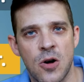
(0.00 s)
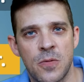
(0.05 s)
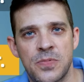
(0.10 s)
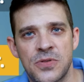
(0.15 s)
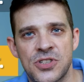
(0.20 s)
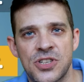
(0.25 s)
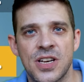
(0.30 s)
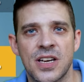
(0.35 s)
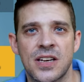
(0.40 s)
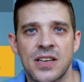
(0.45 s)

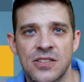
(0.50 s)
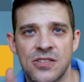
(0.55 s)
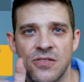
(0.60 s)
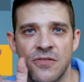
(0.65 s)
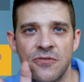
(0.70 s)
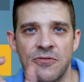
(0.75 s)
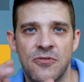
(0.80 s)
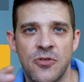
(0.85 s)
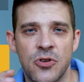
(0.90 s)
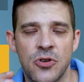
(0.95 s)

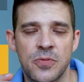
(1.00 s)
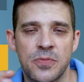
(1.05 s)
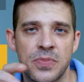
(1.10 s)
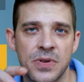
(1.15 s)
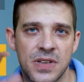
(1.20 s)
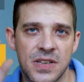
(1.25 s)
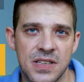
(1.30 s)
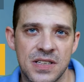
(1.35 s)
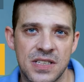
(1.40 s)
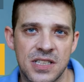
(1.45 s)
Object, verb,
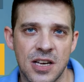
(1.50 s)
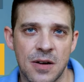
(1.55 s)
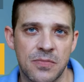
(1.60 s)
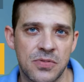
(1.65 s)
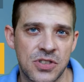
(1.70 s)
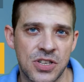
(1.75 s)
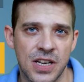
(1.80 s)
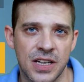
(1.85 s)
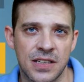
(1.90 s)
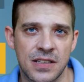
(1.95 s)

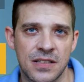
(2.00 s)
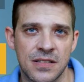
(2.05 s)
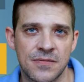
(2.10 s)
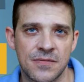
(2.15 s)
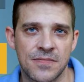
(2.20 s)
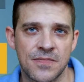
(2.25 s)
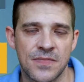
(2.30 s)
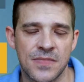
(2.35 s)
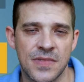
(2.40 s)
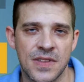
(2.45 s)
subject.
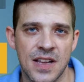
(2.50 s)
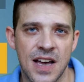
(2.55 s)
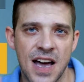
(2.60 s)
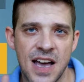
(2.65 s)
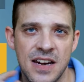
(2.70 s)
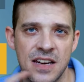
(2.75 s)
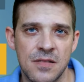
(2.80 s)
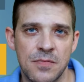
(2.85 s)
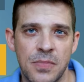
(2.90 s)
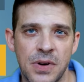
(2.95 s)

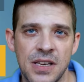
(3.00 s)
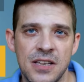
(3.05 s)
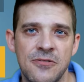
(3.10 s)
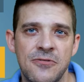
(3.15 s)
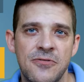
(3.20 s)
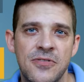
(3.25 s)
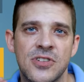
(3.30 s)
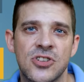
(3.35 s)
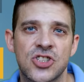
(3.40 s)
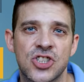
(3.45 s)
Einen
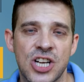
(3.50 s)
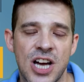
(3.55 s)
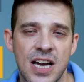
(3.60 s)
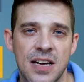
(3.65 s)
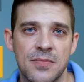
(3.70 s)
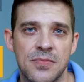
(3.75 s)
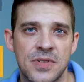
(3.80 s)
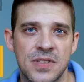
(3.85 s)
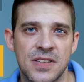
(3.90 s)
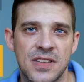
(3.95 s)
Brief
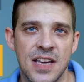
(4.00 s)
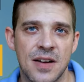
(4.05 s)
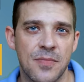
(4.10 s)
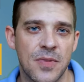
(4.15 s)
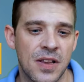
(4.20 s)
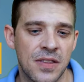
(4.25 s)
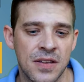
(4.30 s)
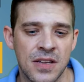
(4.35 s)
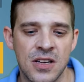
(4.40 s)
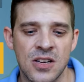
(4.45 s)
schreibt der
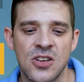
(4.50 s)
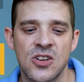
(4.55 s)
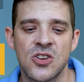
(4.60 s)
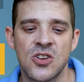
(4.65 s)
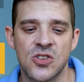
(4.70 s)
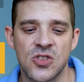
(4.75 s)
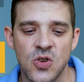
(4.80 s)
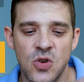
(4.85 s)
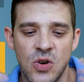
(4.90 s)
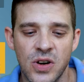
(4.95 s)
Mann.
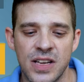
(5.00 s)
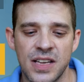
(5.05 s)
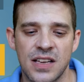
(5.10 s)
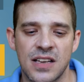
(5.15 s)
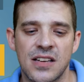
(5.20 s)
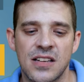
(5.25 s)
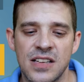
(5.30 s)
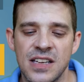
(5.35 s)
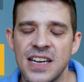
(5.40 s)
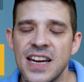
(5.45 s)
So,
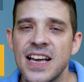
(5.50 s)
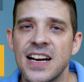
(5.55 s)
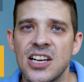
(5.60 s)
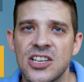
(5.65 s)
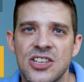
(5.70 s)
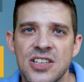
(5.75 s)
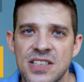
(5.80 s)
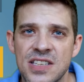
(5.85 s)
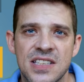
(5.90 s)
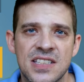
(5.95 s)
in
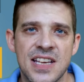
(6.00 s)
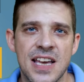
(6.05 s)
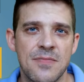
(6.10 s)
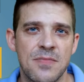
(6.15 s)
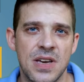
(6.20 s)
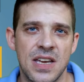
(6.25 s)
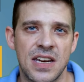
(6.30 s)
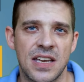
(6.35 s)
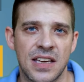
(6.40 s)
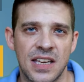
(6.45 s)
English it's the
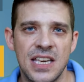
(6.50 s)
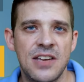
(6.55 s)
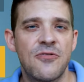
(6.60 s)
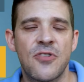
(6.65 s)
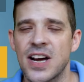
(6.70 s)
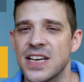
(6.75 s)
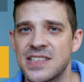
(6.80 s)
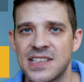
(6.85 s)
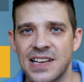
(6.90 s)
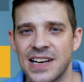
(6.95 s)
same meaning. He
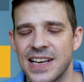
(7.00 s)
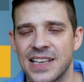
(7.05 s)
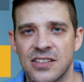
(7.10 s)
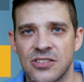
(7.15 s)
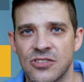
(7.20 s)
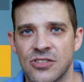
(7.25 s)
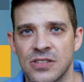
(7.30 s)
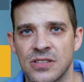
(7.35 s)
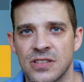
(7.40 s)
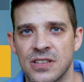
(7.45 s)
writes a
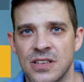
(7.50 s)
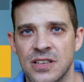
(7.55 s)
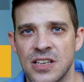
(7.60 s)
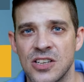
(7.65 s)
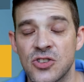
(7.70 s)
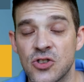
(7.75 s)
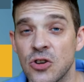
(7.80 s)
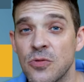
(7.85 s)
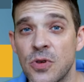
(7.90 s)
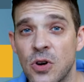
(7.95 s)
letter.
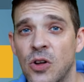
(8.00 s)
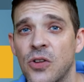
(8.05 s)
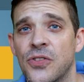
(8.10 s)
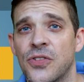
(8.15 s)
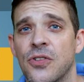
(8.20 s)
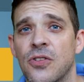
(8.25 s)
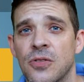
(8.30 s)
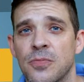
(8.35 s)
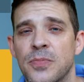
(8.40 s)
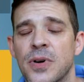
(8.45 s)
In German
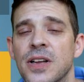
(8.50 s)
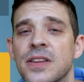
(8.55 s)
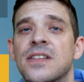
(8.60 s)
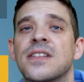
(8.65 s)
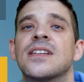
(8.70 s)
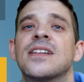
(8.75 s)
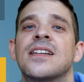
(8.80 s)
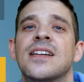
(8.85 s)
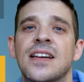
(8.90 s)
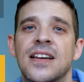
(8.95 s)
also.
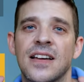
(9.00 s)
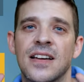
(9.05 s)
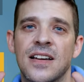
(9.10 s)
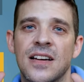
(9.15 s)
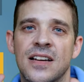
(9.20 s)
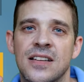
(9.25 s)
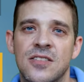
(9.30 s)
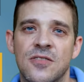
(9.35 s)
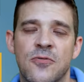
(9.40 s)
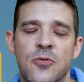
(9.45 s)
But
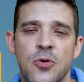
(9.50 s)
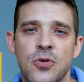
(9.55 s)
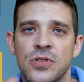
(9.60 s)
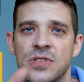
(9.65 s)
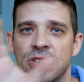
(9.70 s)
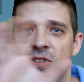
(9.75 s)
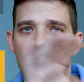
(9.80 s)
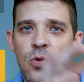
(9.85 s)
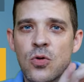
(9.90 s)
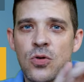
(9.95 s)
the
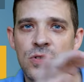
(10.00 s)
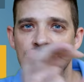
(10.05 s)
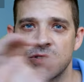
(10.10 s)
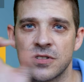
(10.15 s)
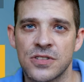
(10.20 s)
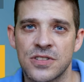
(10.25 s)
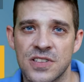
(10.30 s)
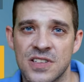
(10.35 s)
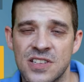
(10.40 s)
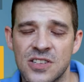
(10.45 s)
word
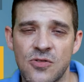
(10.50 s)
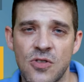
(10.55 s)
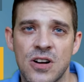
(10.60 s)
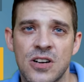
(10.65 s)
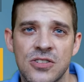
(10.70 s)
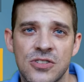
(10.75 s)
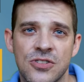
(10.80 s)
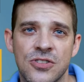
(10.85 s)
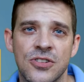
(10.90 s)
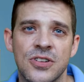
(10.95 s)
order, the
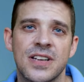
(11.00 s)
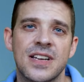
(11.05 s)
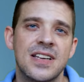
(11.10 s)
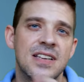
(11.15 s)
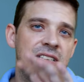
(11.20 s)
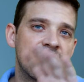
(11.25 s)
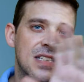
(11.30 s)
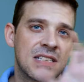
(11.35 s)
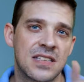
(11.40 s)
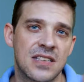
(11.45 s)
structure
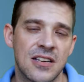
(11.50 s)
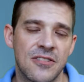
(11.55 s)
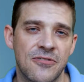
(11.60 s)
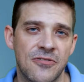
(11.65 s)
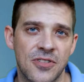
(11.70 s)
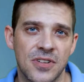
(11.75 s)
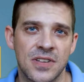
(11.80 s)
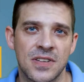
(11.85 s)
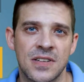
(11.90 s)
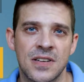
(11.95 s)
is
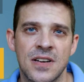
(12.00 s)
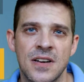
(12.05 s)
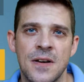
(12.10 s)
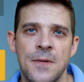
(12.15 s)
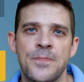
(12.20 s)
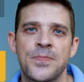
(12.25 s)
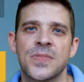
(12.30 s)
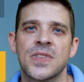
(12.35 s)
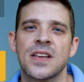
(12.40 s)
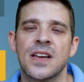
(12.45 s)
different.
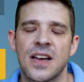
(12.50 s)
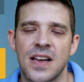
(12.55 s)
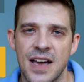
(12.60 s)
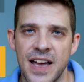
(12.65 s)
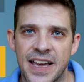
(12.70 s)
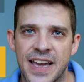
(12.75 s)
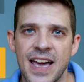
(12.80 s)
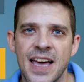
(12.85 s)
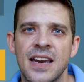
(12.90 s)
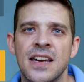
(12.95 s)

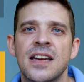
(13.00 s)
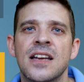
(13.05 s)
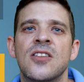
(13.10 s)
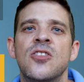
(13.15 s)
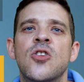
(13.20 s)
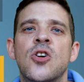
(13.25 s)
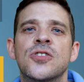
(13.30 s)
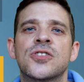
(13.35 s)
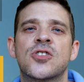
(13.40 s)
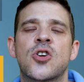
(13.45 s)
Again,
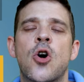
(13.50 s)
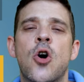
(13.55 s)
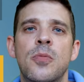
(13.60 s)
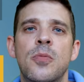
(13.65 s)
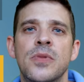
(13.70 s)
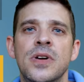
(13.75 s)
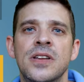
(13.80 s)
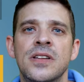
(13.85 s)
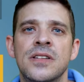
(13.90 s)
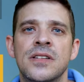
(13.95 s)
not
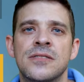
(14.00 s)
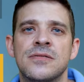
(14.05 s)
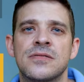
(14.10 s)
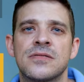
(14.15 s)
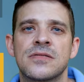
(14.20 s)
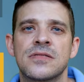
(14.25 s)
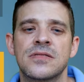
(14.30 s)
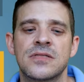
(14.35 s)
common,